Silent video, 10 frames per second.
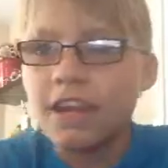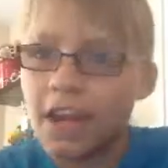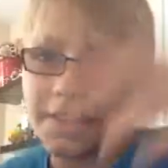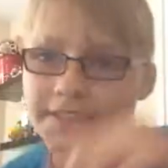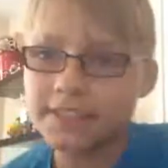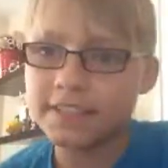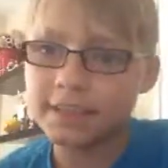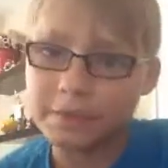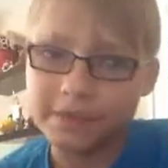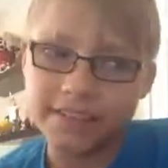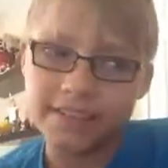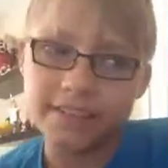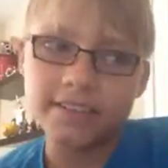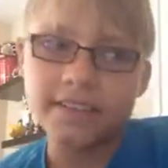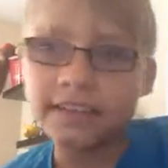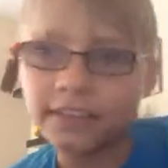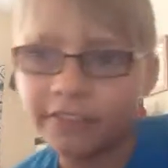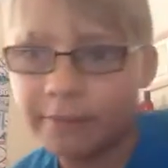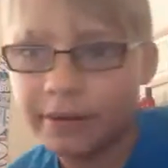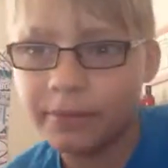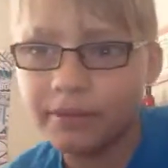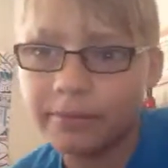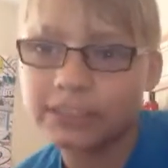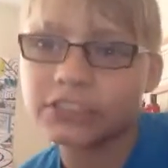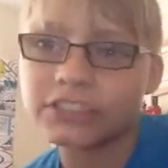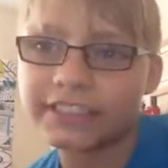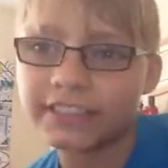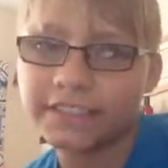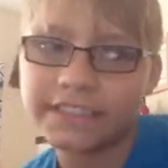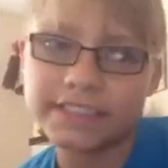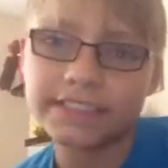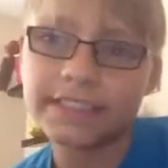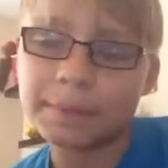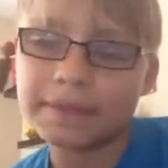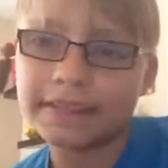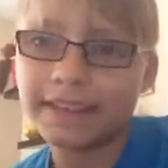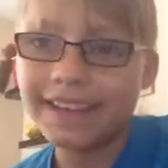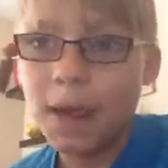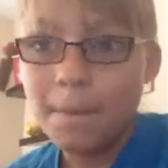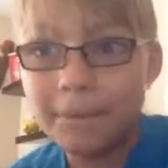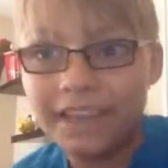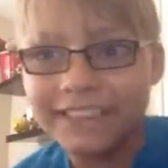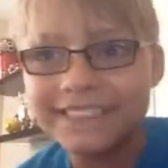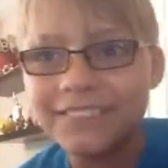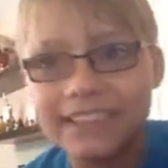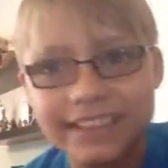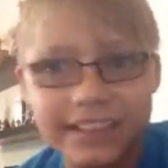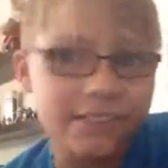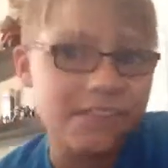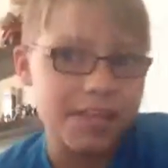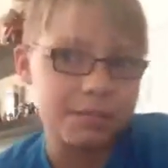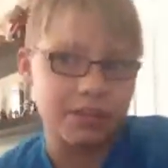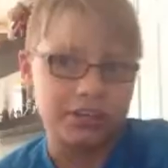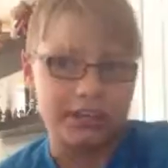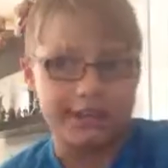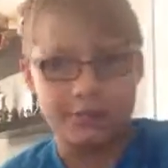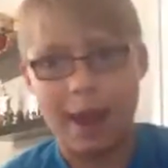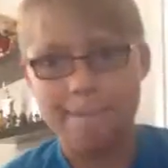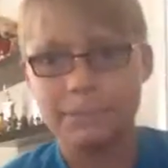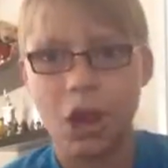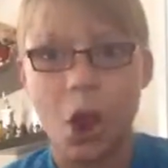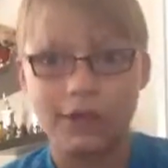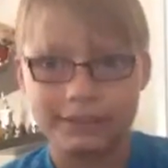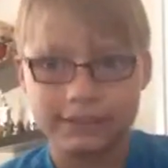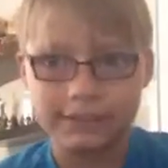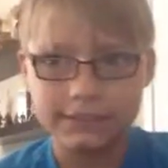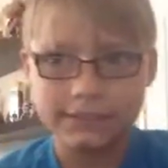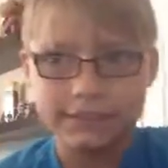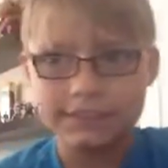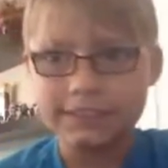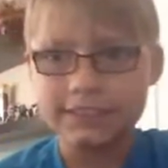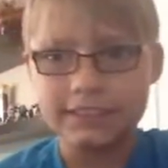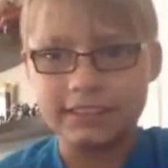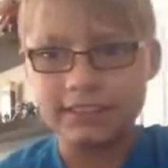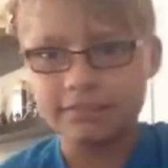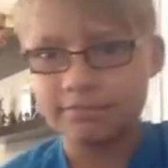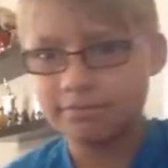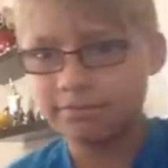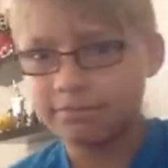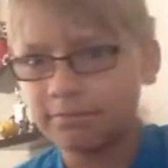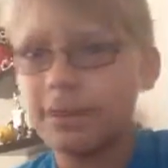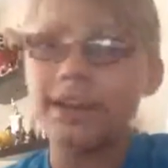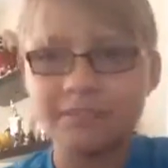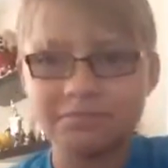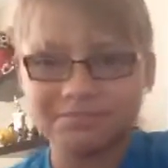Uh, this is going to be, hello everybody, welcome back to the channel. This is going to be my attempt at the fast part in rap. God. God. Eh.